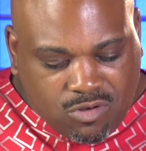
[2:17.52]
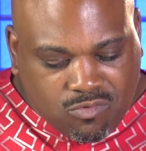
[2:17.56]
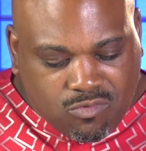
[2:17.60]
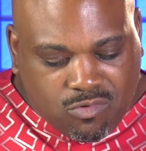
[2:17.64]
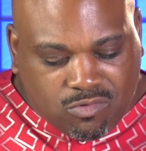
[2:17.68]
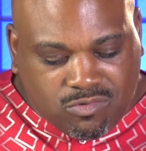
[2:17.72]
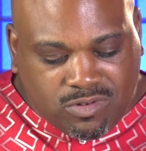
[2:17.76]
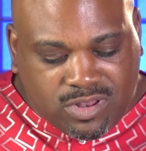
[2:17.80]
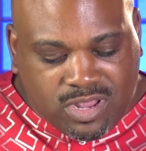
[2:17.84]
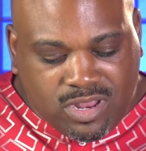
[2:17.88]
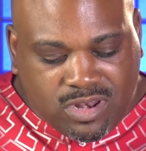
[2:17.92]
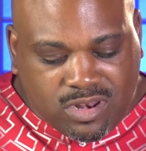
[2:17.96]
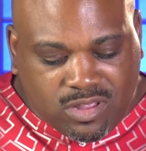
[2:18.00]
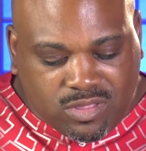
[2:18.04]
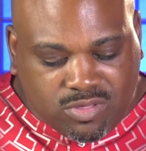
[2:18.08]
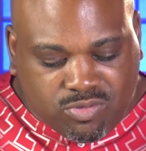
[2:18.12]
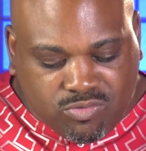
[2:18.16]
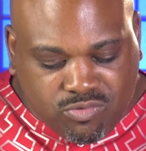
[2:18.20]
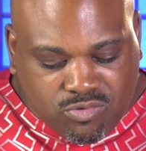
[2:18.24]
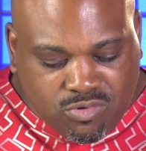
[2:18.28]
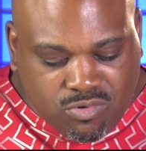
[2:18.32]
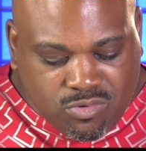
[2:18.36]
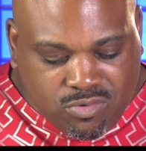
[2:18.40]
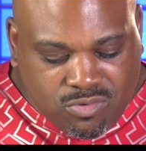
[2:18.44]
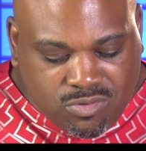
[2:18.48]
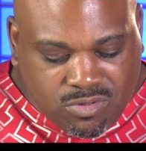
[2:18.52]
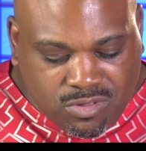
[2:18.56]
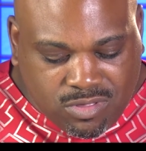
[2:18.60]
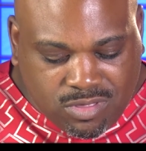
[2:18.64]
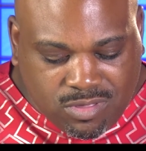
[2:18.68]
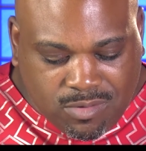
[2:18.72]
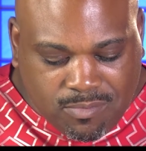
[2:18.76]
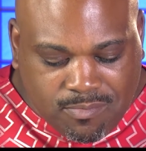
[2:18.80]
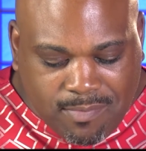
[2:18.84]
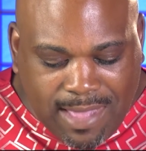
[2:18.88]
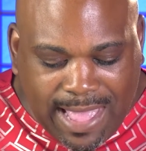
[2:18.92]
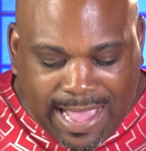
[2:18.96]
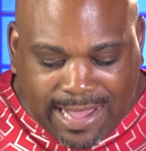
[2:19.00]
Rodina threw
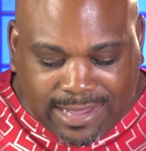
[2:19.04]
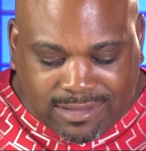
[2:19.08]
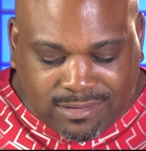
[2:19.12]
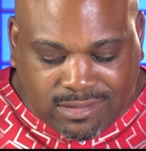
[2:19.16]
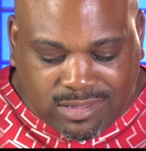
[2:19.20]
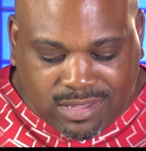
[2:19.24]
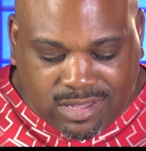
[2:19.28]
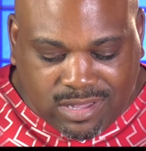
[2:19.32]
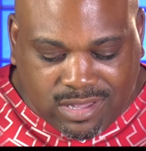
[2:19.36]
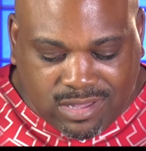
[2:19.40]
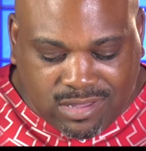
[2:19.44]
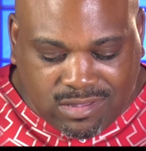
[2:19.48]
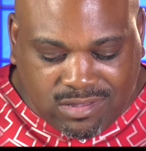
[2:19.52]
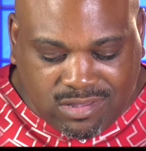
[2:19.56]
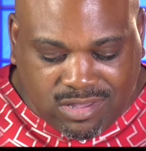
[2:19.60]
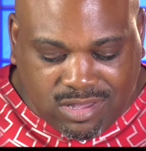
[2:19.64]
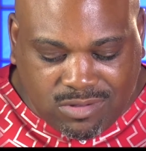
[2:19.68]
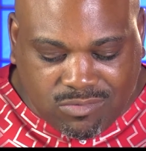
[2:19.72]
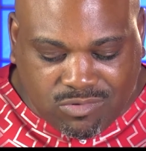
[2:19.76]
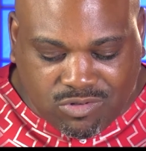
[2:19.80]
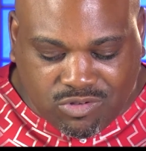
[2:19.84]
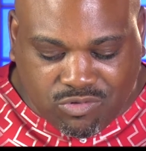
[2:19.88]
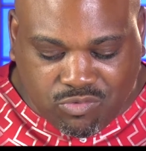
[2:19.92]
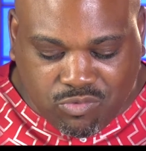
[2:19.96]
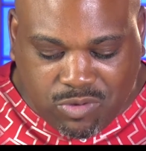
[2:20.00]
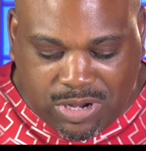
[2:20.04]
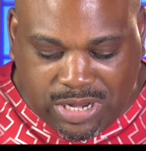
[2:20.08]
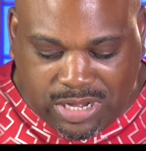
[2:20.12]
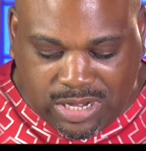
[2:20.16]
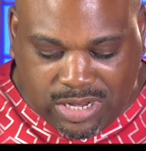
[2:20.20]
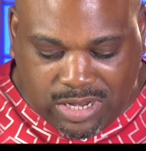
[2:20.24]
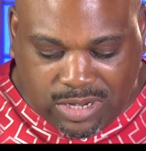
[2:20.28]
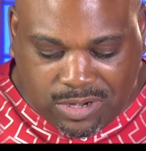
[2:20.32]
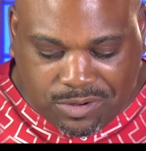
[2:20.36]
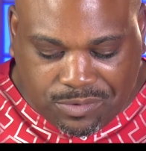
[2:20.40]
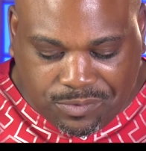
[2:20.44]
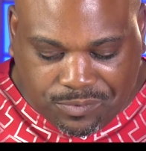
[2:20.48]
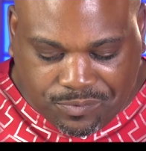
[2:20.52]
the magazine she was
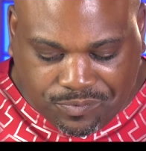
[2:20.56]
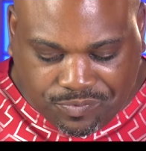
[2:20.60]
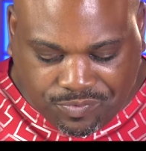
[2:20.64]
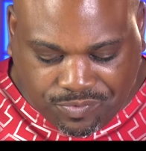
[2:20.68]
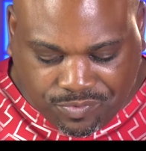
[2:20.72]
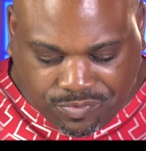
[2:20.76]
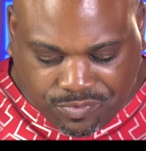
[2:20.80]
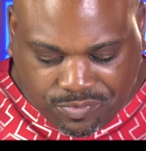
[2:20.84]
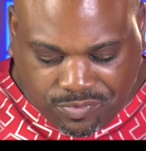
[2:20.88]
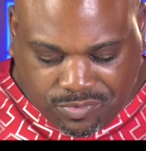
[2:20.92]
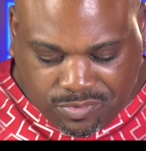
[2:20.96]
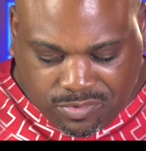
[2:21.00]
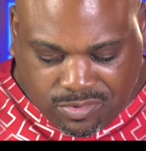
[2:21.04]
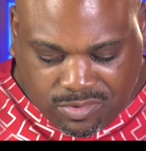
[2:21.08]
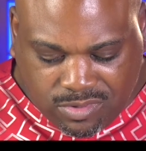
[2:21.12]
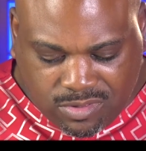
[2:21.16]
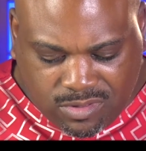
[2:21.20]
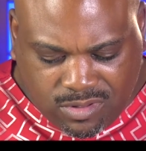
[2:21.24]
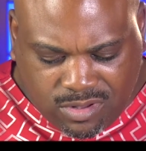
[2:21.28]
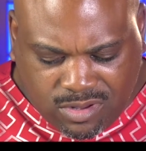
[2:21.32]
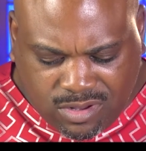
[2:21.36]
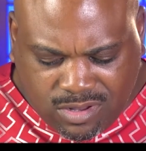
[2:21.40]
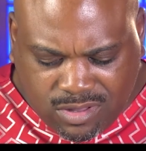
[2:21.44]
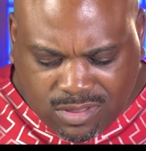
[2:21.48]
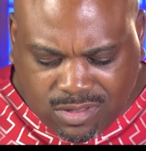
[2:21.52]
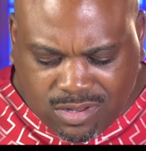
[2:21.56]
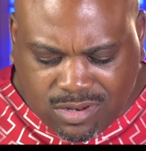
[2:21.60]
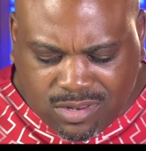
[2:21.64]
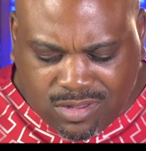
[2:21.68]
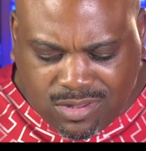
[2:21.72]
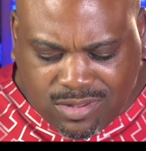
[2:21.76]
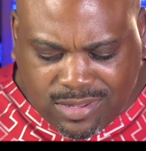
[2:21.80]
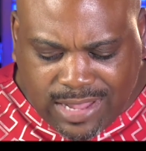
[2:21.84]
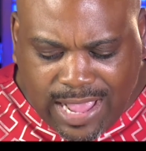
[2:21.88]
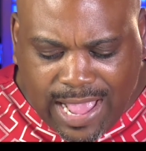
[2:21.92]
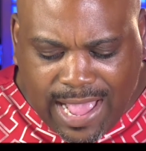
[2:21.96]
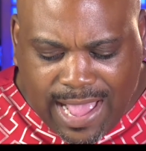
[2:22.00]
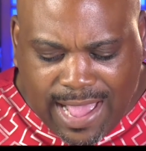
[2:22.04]
reading to the
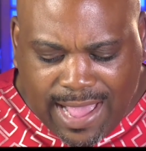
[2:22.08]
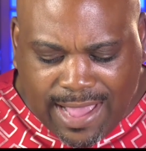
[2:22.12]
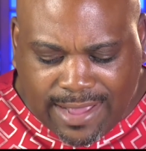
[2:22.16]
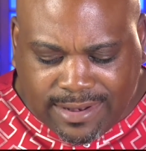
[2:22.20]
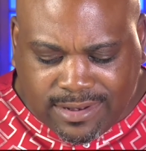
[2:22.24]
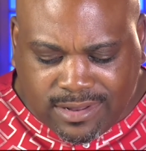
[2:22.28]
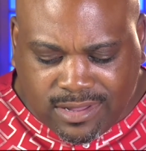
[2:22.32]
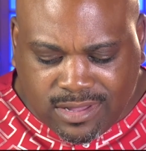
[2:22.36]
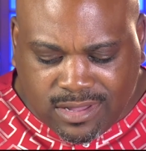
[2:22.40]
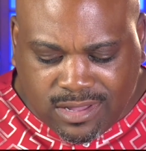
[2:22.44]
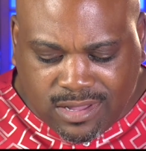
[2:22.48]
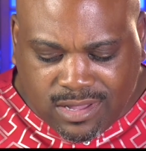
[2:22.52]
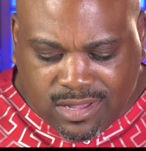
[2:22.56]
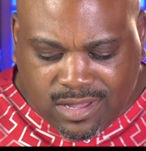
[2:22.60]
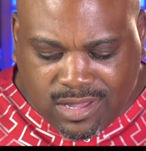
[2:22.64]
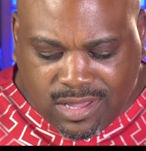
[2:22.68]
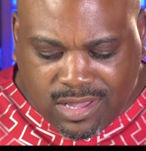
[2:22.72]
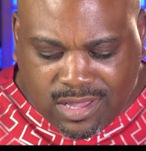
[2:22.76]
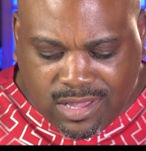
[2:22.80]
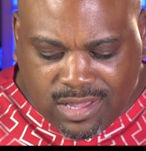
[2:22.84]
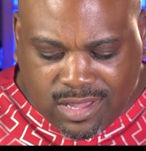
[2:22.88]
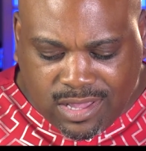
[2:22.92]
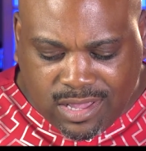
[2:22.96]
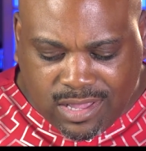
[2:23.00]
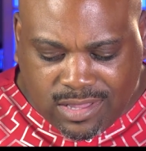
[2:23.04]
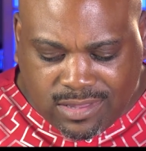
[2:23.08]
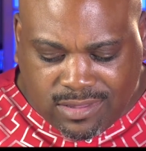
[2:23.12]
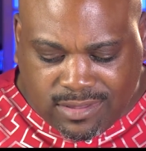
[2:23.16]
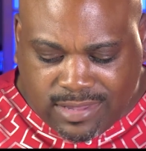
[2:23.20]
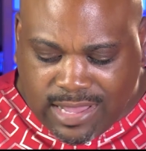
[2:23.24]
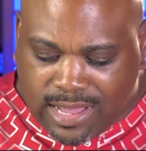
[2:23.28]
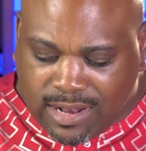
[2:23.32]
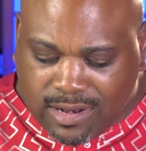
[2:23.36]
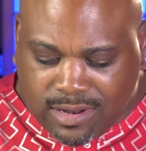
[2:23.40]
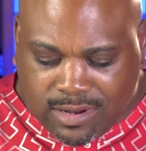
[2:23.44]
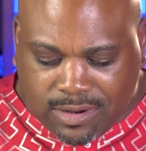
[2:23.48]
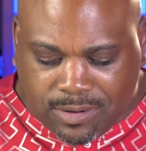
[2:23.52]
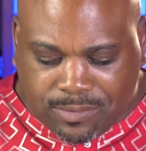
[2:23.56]
side and
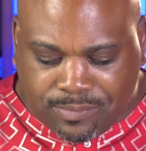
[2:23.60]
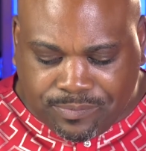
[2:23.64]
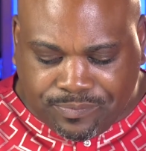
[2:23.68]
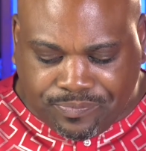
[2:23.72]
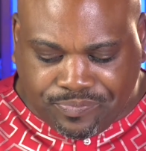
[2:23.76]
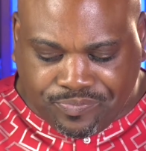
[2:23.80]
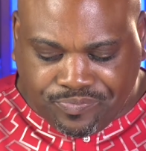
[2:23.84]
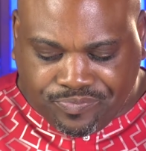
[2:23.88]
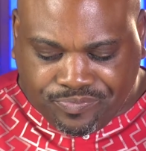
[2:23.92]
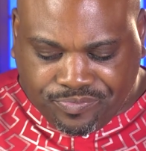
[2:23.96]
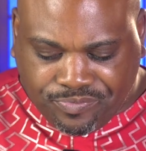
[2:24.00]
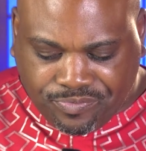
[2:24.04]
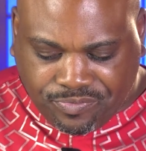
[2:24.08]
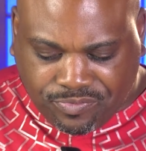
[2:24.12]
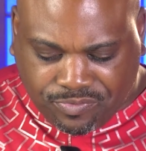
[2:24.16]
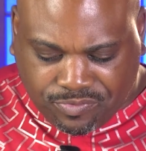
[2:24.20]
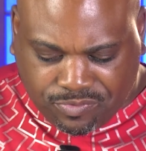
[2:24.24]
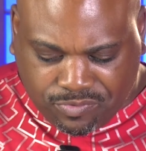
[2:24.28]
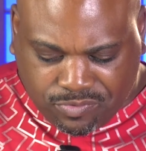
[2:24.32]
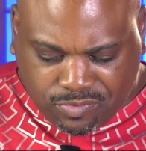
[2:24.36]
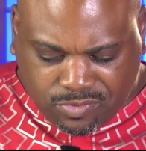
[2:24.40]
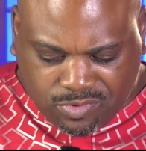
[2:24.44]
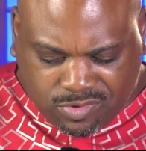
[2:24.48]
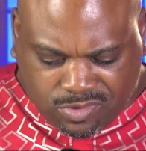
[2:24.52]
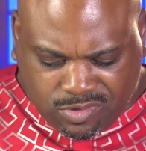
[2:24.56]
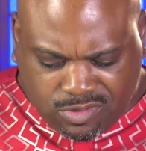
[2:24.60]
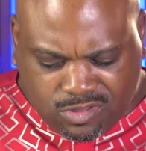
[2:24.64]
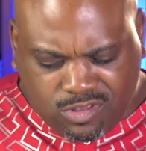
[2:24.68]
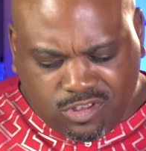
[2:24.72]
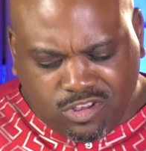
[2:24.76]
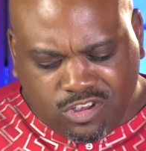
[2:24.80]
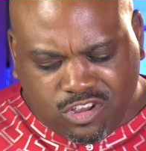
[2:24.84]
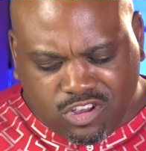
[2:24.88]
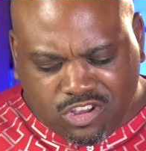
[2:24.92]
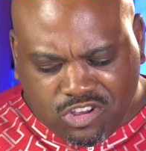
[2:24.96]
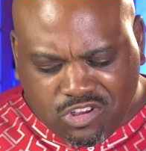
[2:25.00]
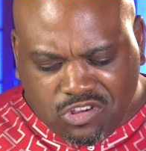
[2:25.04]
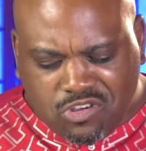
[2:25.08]
sat up.
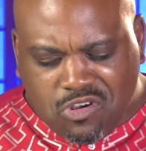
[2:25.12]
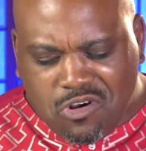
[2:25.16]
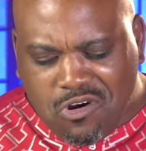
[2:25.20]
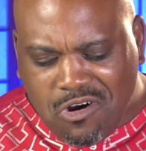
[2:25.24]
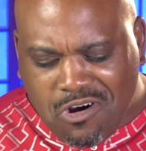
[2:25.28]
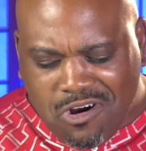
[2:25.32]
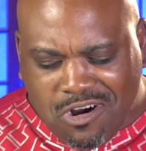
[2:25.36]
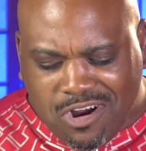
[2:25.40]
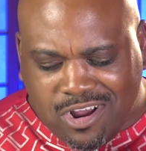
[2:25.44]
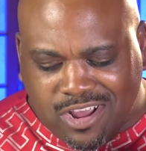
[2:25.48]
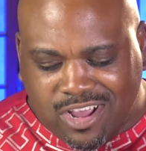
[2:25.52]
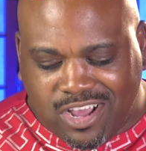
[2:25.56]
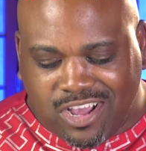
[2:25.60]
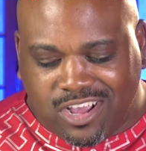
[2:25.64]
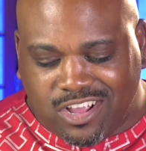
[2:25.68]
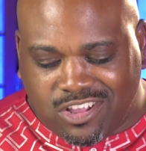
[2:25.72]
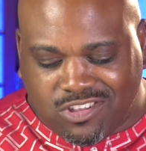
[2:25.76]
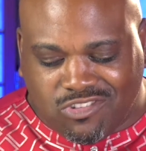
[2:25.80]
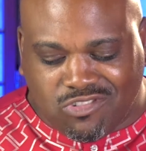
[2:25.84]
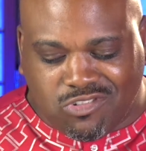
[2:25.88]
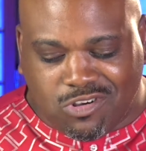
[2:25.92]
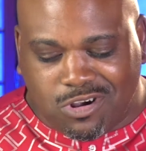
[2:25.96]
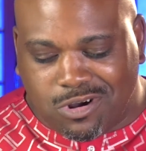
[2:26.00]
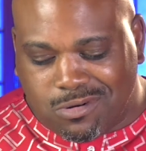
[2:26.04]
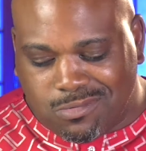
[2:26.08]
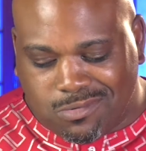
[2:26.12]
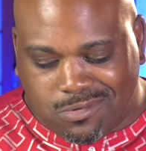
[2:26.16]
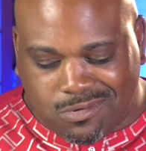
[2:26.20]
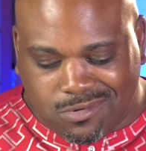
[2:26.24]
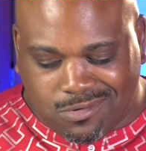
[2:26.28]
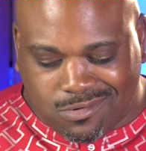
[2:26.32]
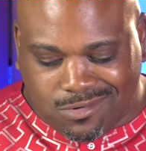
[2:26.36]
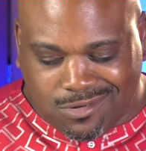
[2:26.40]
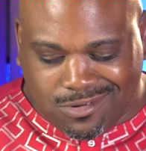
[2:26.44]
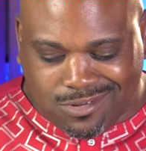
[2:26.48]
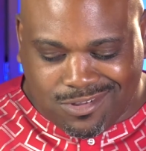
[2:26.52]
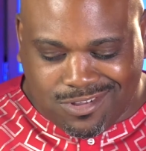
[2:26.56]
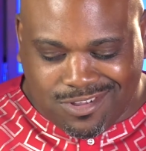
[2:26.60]
You're in trouble.
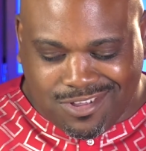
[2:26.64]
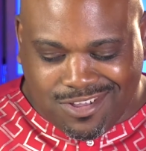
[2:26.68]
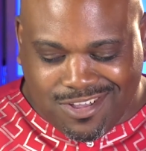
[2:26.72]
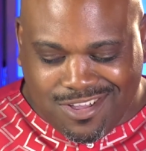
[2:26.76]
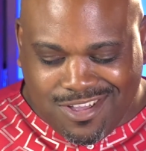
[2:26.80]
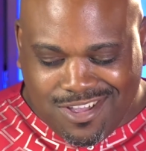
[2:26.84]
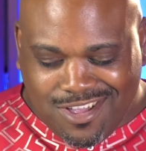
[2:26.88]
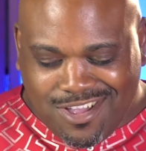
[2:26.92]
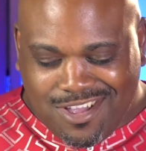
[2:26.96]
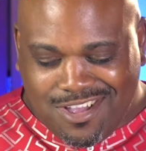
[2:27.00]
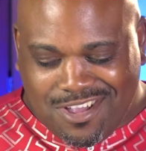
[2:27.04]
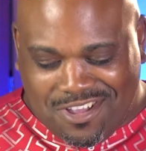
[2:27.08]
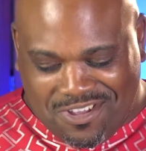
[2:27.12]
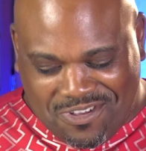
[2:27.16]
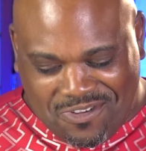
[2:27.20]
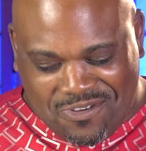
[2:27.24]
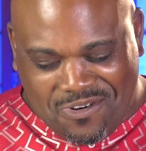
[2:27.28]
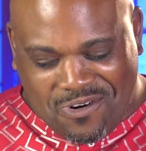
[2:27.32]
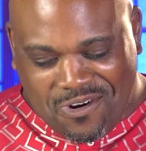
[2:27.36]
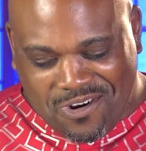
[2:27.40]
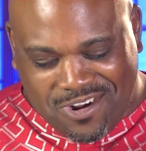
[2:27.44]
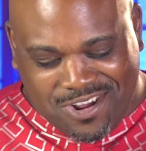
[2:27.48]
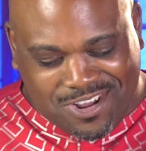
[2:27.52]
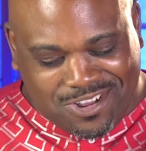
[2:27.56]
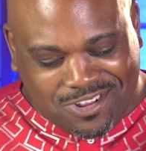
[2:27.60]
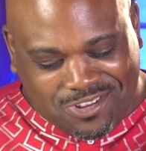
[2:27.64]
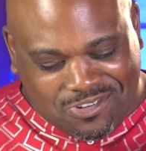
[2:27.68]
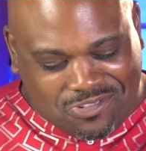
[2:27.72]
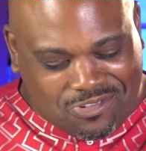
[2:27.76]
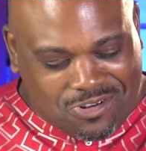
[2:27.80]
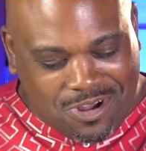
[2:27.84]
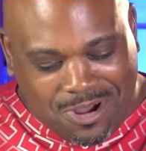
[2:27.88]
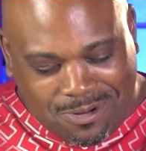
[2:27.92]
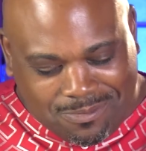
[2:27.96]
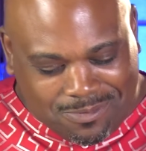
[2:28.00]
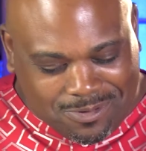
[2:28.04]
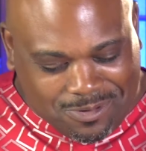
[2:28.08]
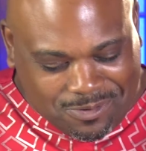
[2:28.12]
You're in
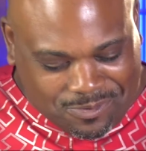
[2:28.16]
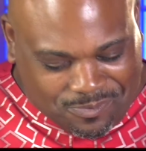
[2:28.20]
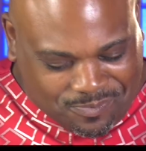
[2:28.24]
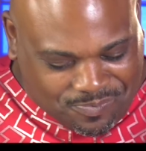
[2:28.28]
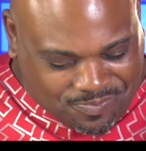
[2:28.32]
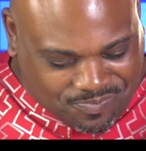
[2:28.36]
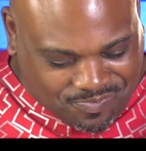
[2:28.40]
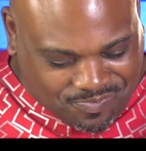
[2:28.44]
trouble.